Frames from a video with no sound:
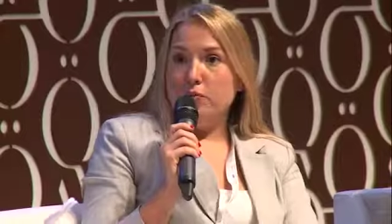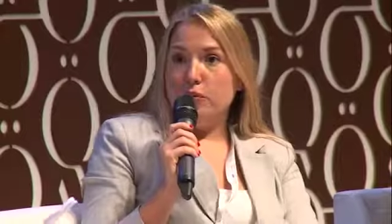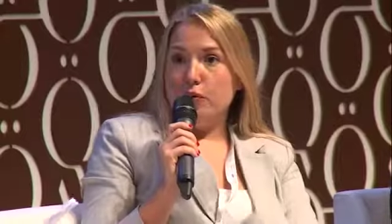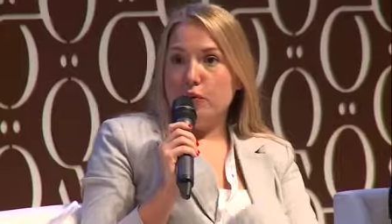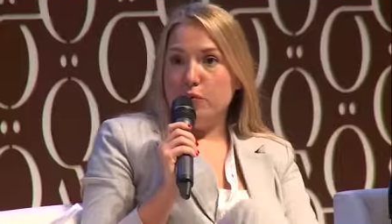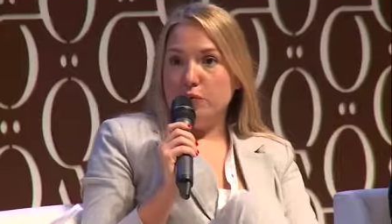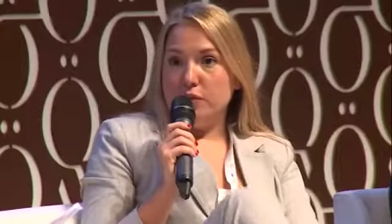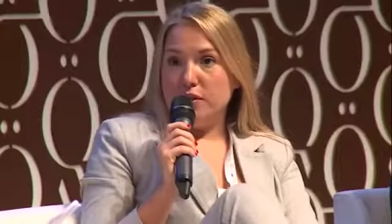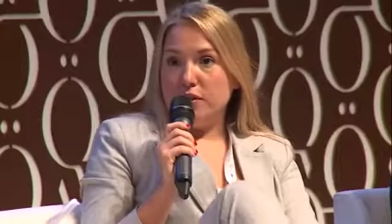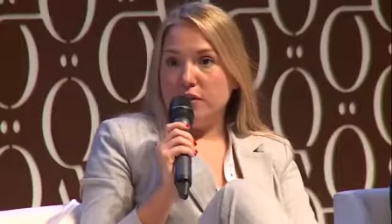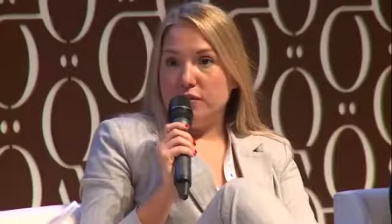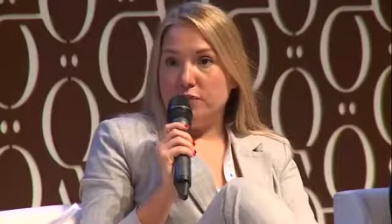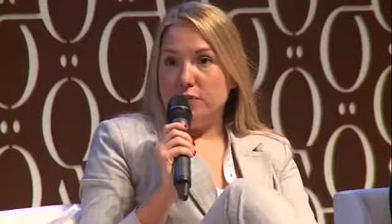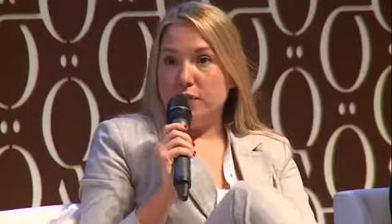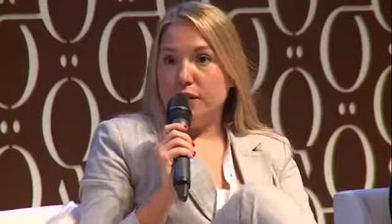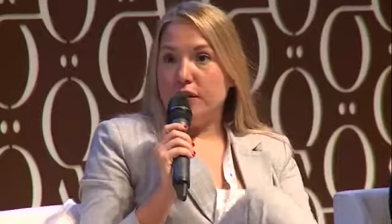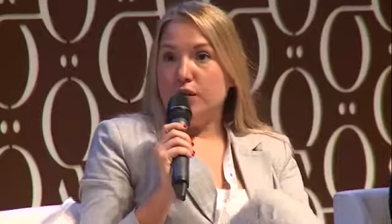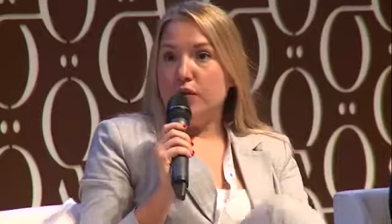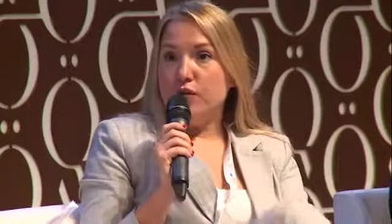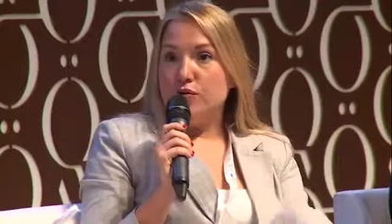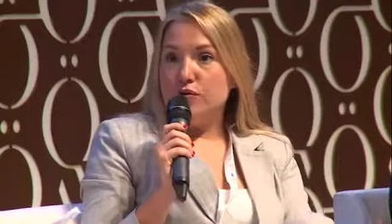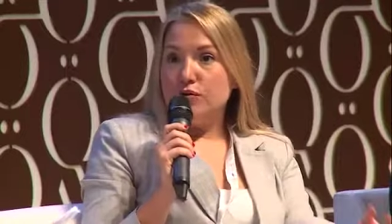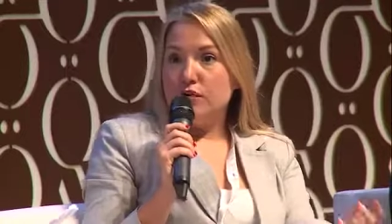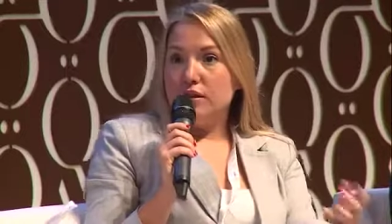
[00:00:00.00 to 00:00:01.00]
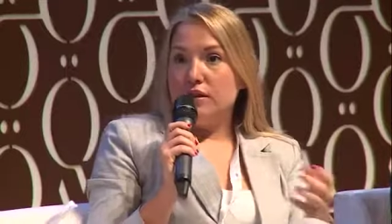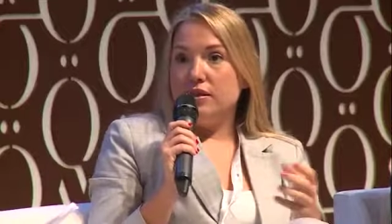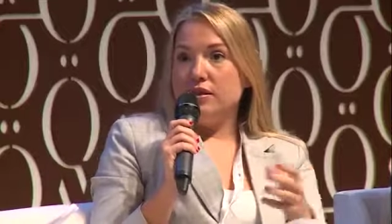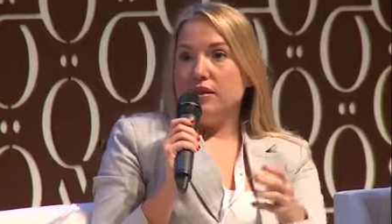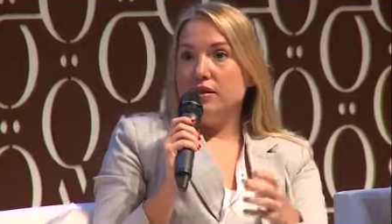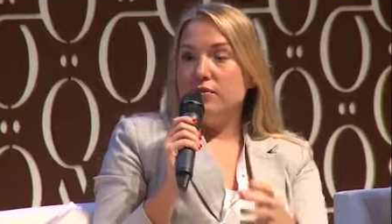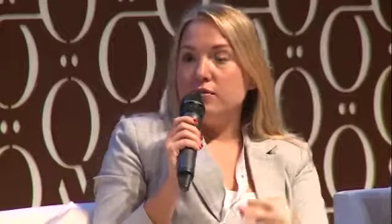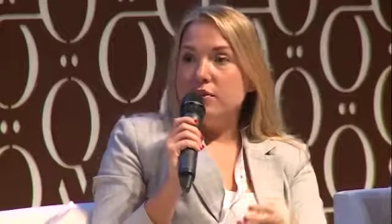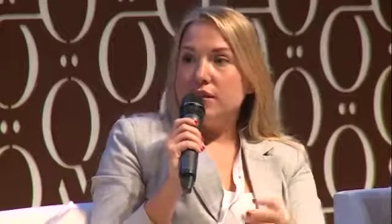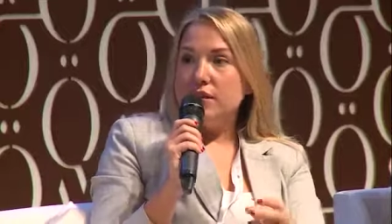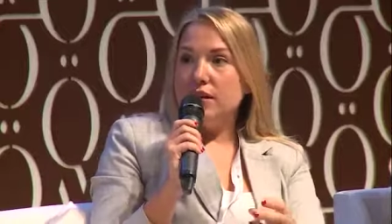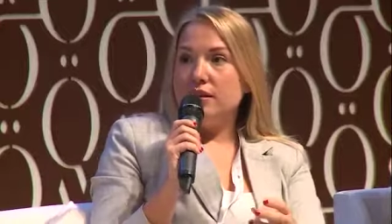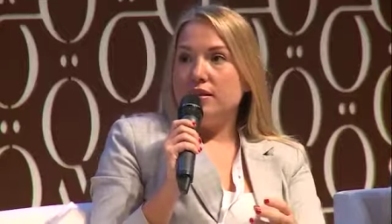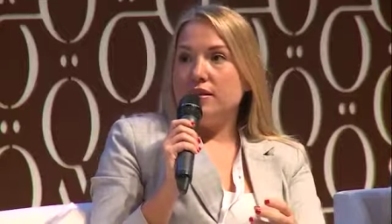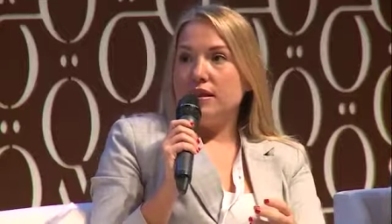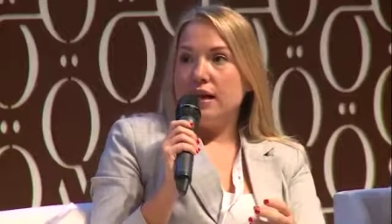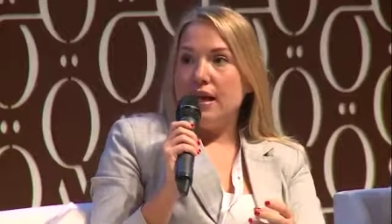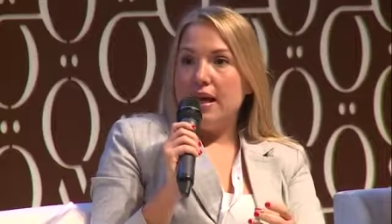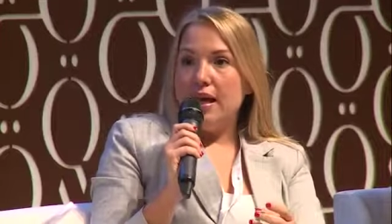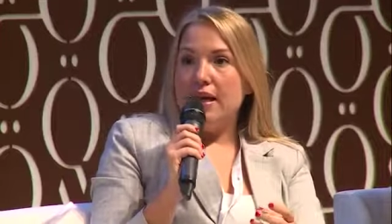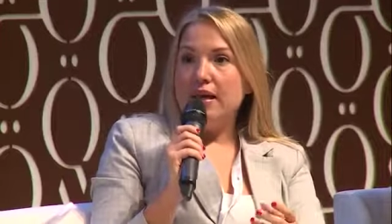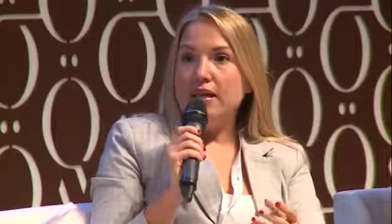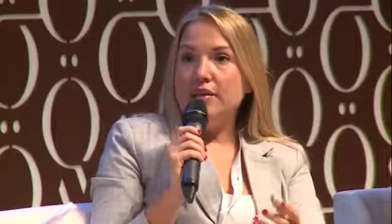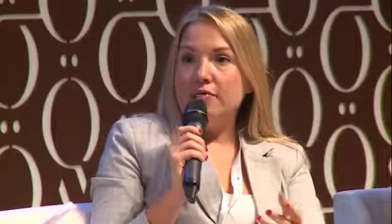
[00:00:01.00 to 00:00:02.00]
promising because it seems that
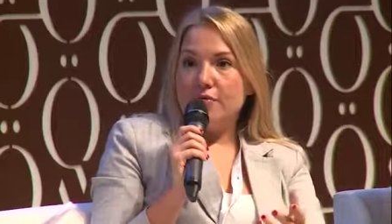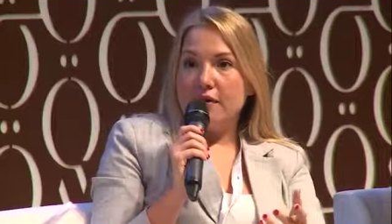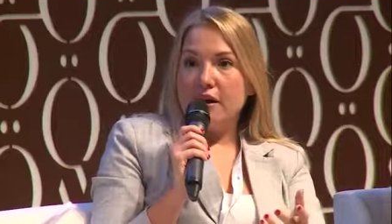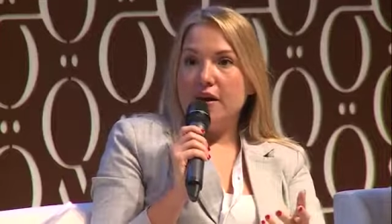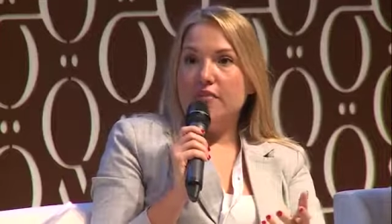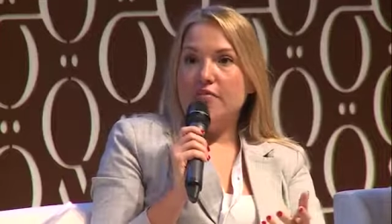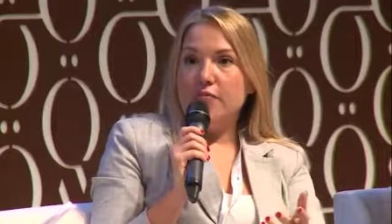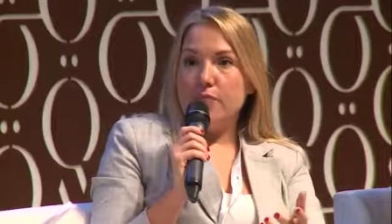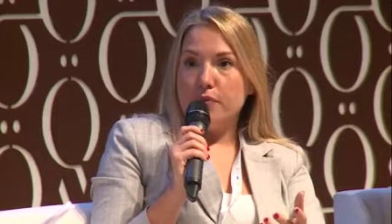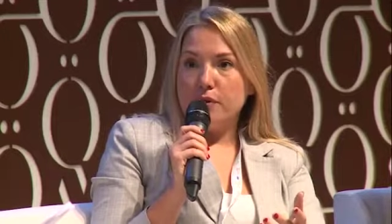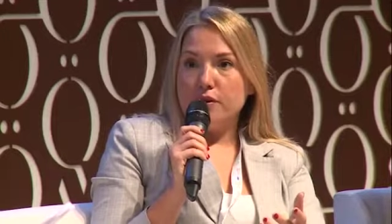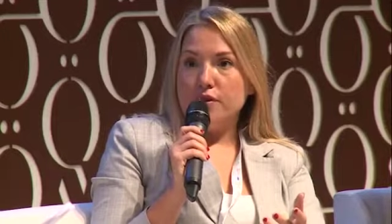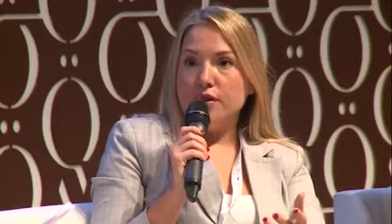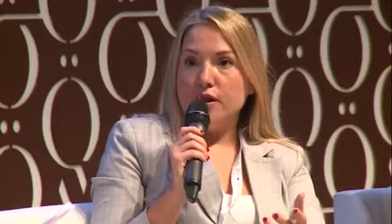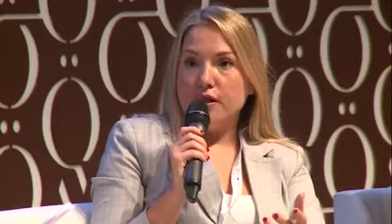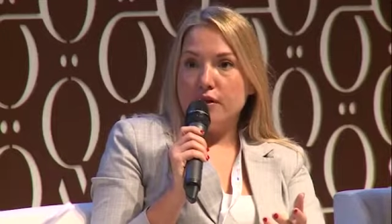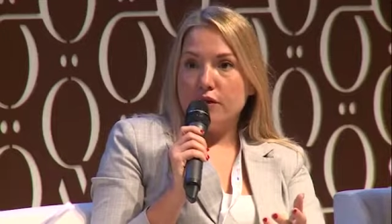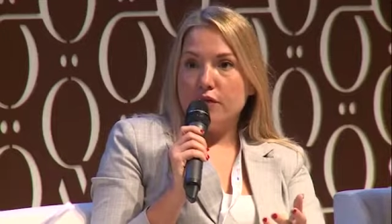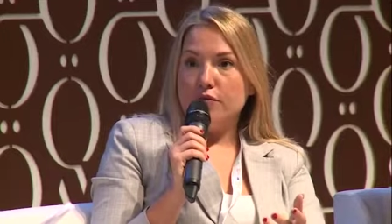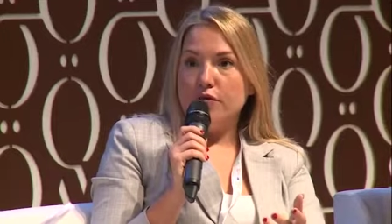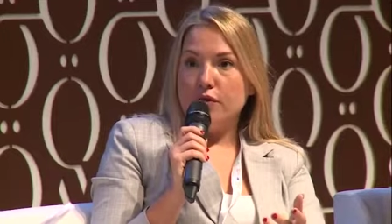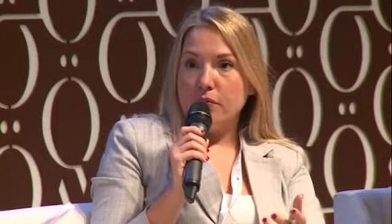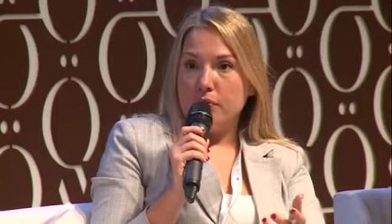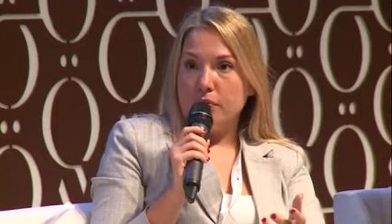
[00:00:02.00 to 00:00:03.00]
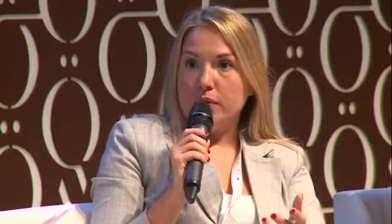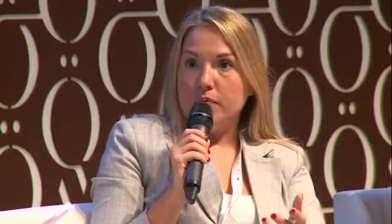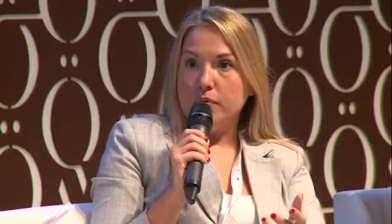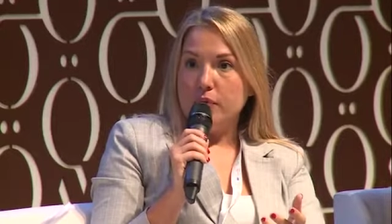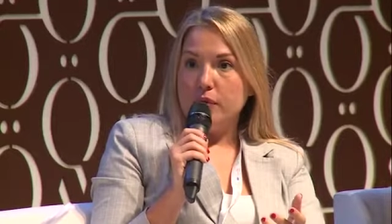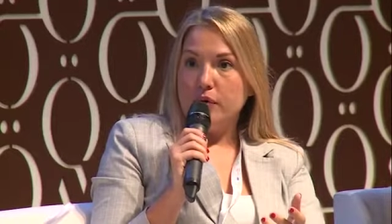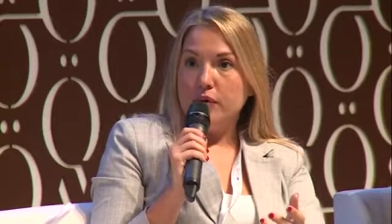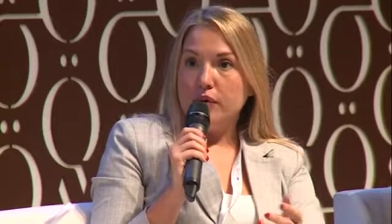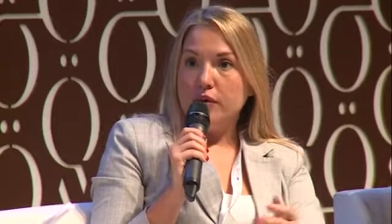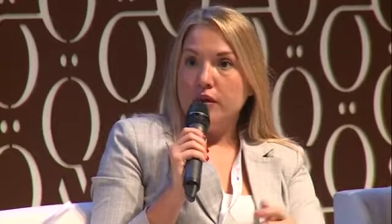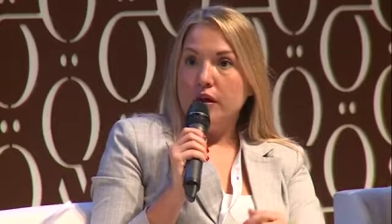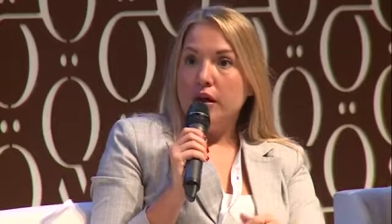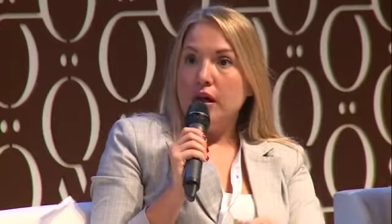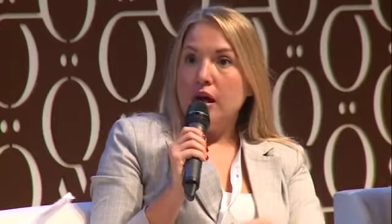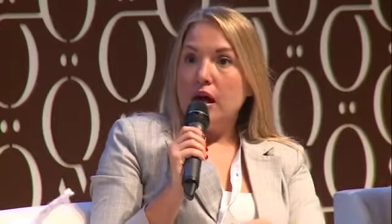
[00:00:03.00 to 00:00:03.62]
85% of the people